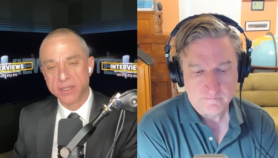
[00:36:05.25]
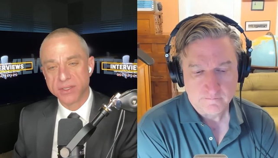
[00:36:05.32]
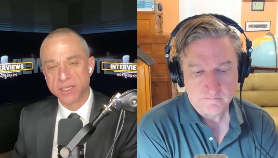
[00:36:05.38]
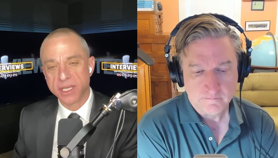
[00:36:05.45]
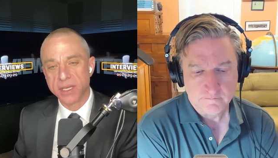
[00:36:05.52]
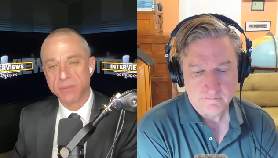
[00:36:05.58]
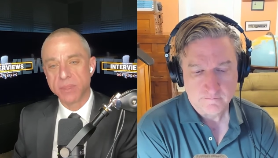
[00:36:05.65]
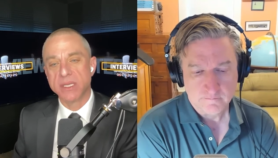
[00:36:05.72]

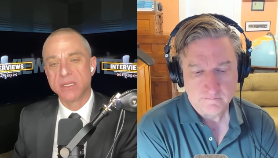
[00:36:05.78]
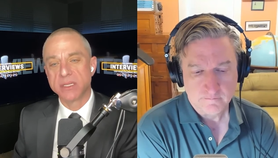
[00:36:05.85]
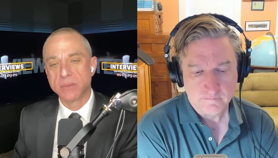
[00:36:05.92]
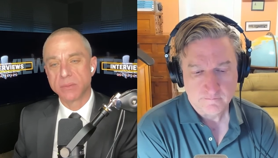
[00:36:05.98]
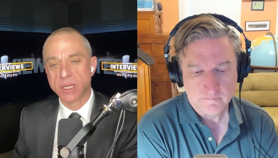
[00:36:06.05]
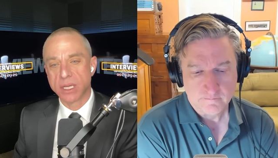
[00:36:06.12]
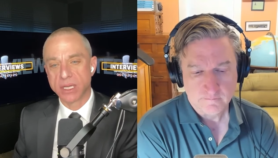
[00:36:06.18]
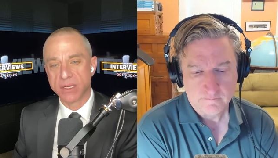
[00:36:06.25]
Speaker 1: instead be some
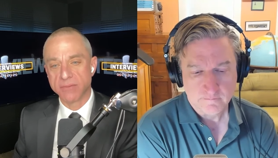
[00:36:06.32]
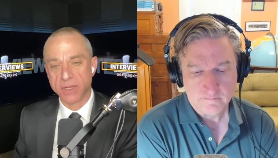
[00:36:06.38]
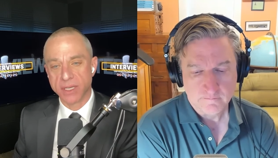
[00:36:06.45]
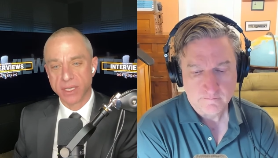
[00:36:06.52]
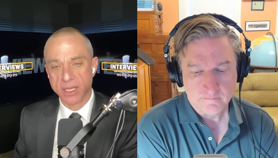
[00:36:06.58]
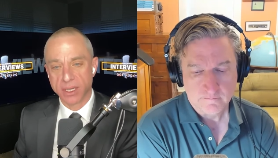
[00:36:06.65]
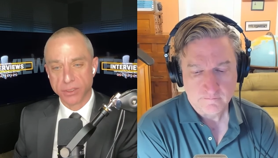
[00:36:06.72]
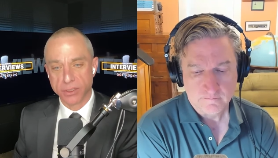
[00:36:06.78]
kind of a,
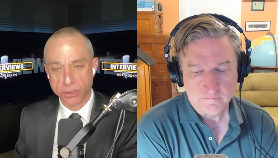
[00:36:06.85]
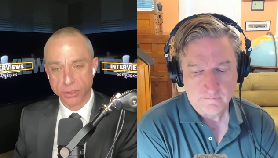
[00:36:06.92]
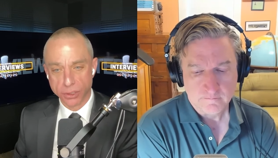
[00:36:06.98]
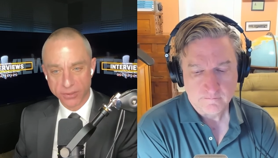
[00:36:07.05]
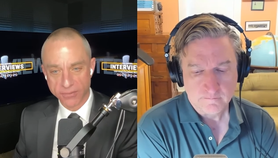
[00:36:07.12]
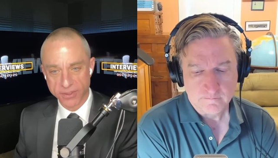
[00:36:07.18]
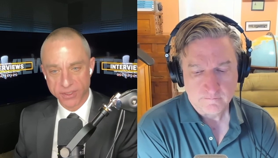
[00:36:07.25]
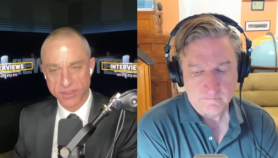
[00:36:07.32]
a
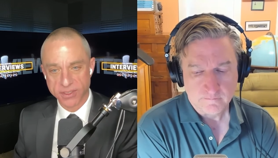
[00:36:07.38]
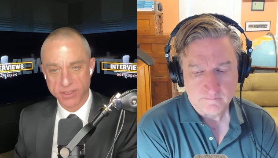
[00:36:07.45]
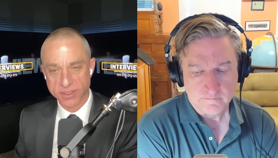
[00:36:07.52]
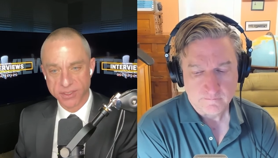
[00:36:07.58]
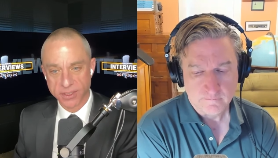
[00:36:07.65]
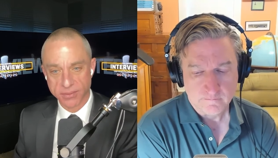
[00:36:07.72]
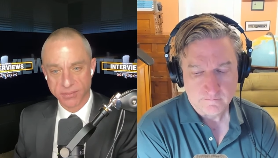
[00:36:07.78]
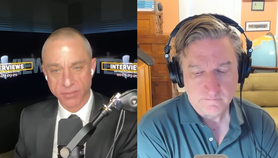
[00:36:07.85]
nervous
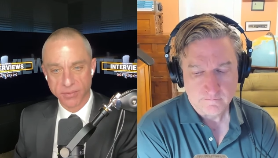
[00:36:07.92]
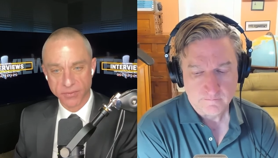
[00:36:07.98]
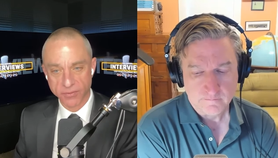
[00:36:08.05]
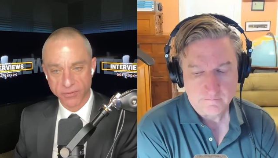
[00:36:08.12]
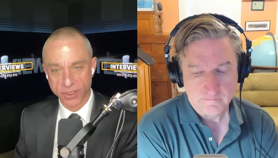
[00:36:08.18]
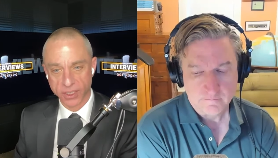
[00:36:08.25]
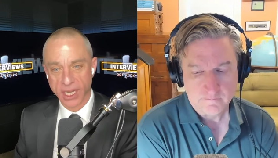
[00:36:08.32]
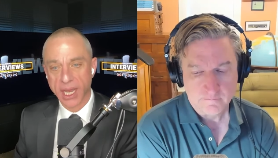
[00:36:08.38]
system
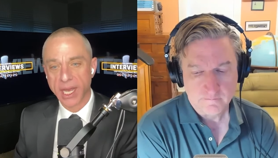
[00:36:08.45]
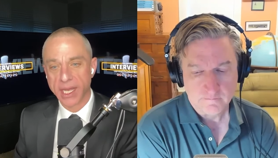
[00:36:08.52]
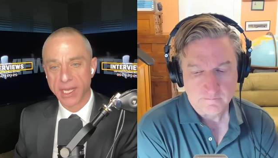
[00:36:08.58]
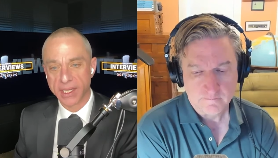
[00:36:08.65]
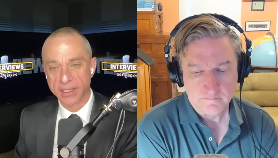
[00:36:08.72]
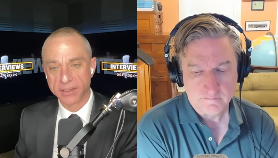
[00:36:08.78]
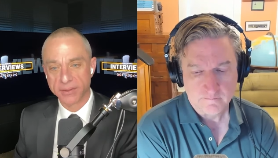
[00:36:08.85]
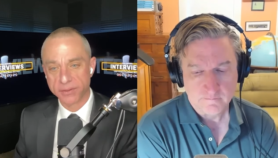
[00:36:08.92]
for Gaia?
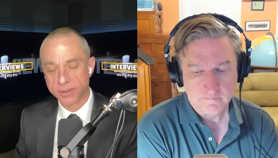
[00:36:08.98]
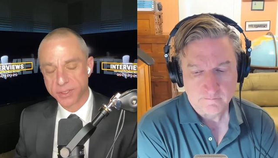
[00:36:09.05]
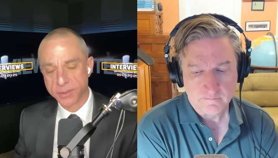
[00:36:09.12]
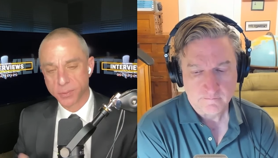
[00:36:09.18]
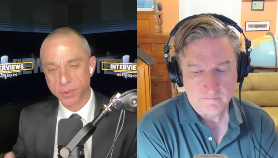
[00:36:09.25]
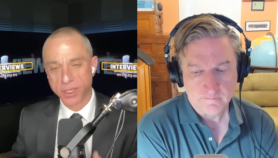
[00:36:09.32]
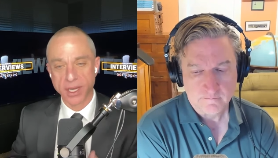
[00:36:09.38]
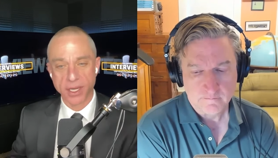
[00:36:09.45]
Those were
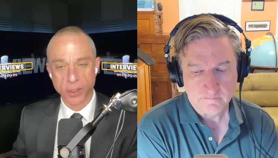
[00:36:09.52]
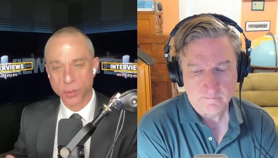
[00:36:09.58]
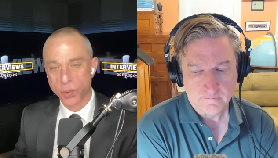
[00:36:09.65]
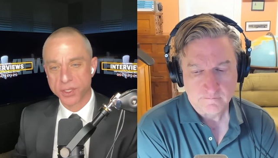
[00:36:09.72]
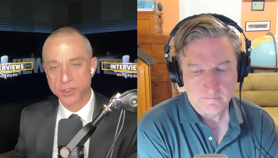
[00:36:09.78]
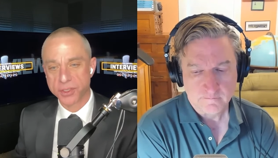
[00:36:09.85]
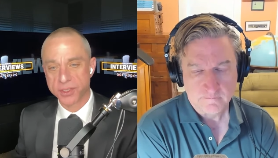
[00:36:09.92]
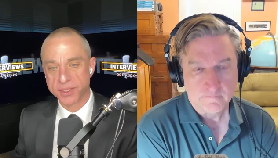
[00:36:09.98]
kind of
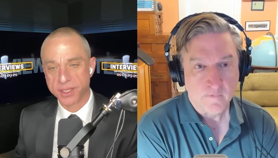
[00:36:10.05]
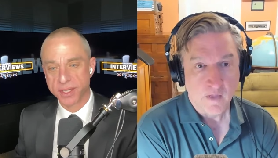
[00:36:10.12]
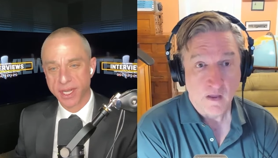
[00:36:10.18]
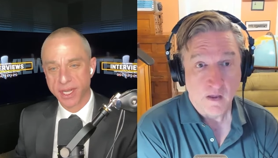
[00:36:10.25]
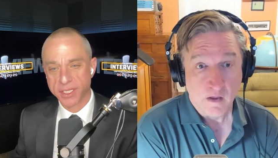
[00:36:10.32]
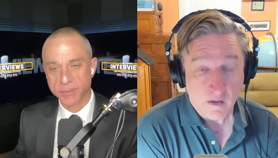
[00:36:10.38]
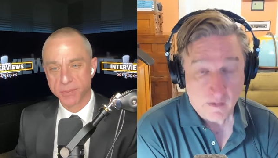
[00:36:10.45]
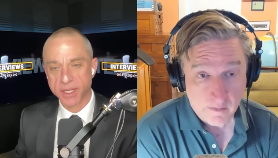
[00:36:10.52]
questions I'd
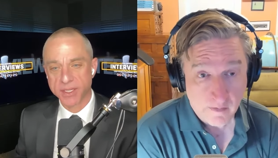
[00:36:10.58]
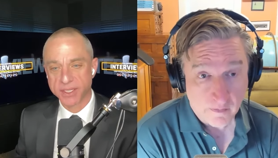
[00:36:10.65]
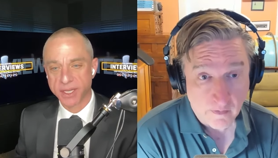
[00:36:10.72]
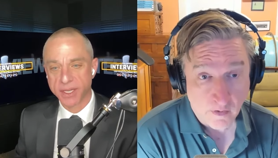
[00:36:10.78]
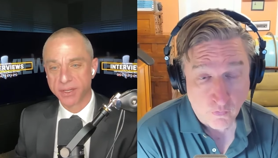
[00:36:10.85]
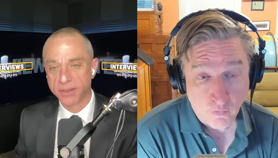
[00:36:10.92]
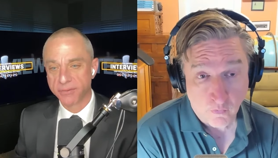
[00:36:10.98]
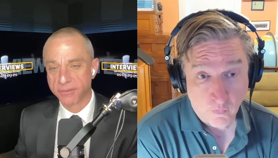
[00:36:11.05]
ask myself.
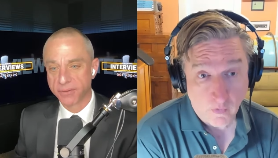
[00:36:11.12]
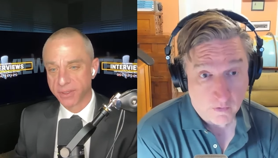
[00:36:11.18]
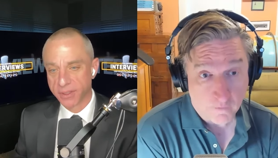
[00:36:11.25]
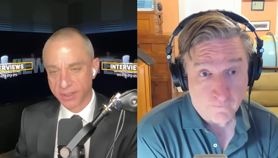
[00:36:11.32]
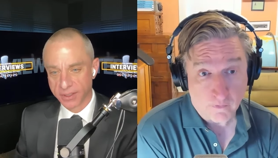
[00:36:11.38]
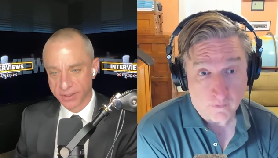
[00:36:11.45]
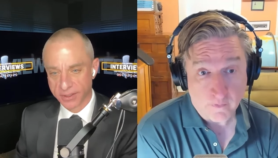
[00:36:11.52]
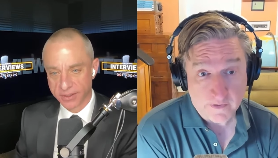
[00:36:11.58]
Those
Speaker 2: are
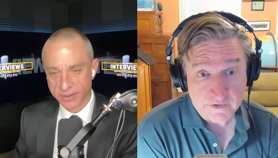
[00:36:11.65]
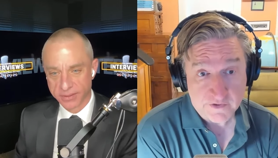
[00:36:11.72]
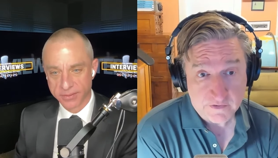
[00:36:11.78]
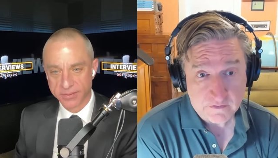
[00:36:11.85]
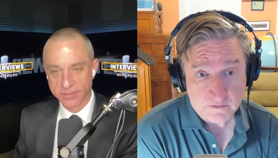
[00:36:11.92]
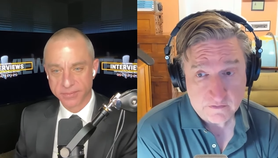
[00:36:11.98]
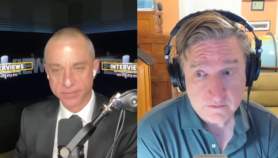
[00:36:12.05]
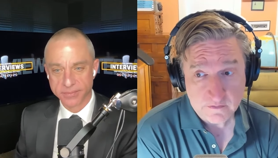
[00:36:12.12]
wonderful
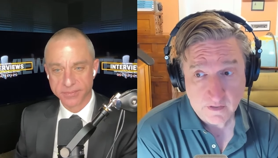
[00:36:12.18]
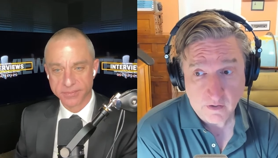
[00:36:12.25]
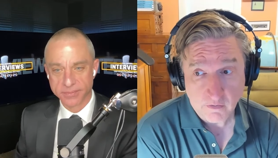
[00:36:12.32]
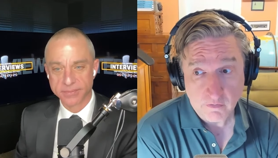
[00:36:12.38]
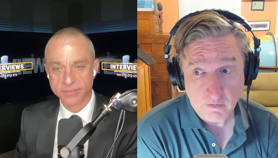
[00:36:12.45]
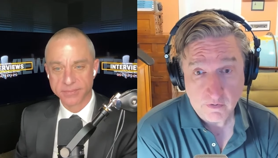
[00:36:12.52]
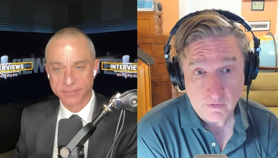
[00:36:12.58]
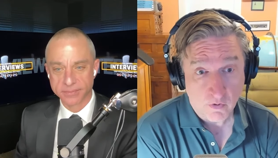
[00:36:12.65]
questions.
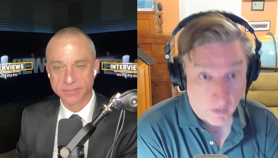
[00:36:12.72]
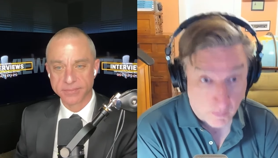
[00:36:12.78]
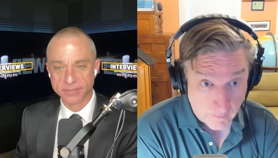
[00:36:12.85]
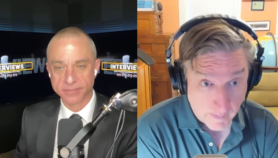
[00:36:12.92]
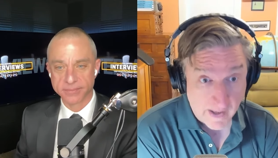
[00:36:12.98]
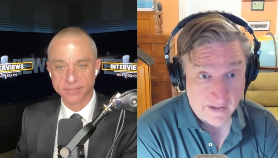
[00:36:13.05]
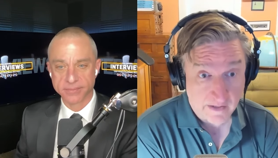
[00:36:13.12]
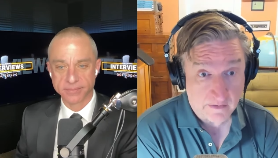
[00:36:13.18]
So you're
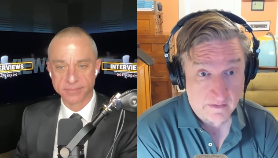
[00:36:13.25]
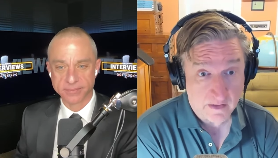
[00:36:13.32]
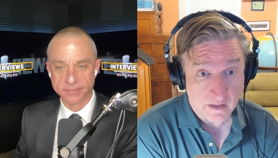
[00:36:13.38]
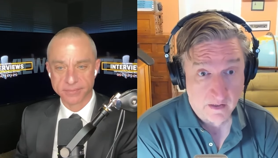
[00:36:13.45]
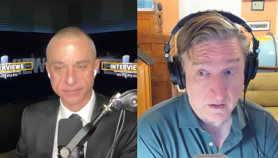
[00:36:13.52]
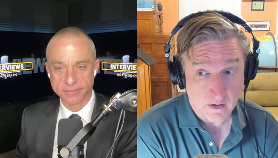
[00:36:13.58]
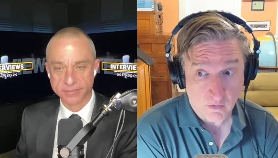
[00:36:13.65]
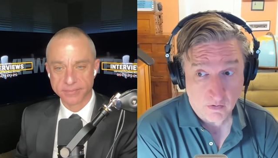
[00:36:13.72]
right.
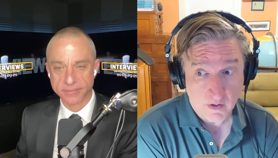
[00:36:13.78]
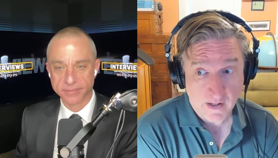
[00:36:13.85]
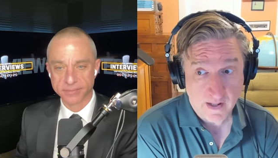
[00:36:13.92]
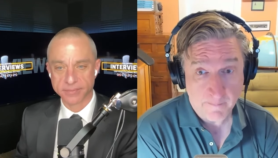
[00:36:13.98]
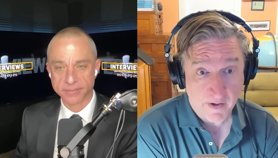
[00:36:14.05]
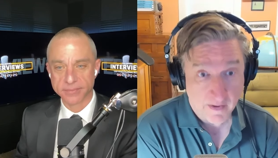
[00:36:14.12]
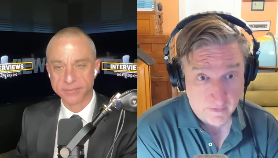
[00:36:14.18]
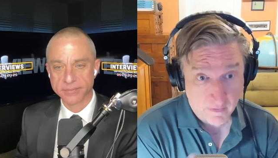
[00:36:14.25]
The agora
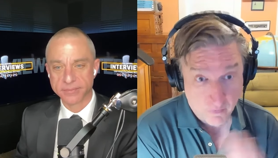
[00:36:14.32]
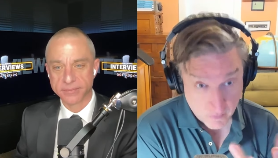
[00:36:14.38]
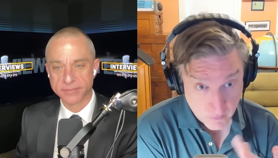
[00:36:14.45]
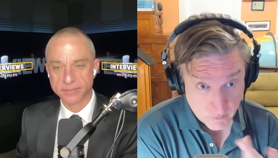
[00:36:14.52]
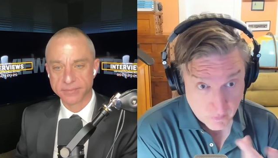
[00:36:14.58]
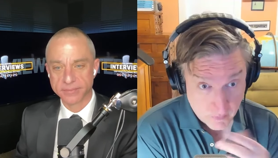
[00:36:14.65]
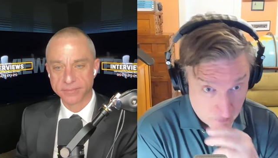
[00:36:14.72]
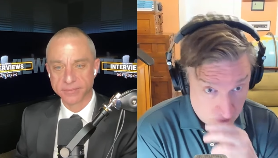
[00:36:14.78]

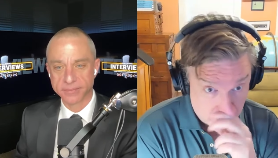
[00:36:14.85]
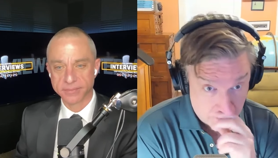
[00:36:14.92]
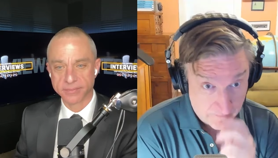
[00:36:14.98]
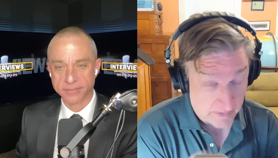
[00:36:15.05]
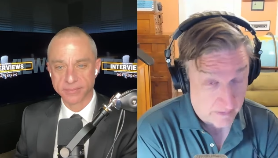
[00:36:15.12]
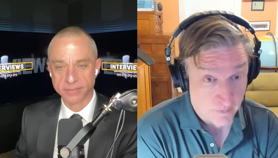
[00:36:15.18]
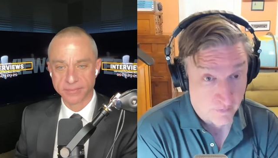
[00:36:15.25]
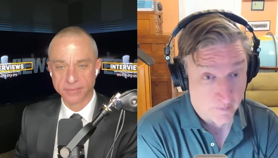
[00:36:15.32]
hypothesis is
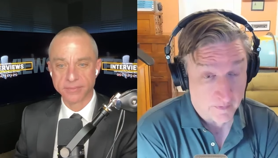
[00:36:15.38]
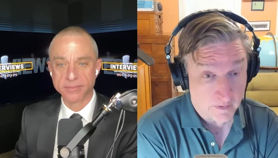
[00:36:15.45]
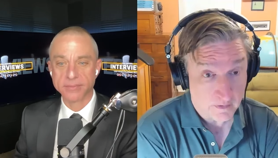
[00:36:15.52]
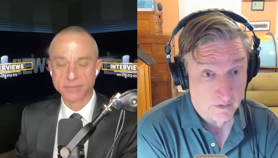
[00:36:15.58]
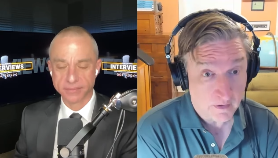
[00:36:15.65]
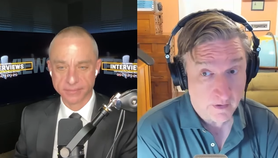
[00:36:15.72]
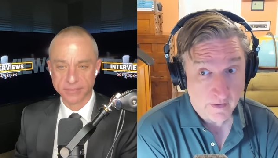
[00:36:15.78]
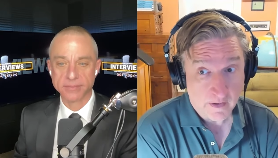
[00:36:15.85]
very
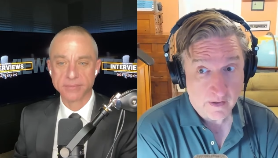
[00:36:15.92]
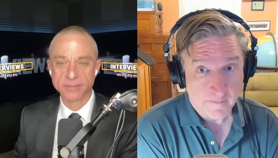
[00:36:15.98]
similar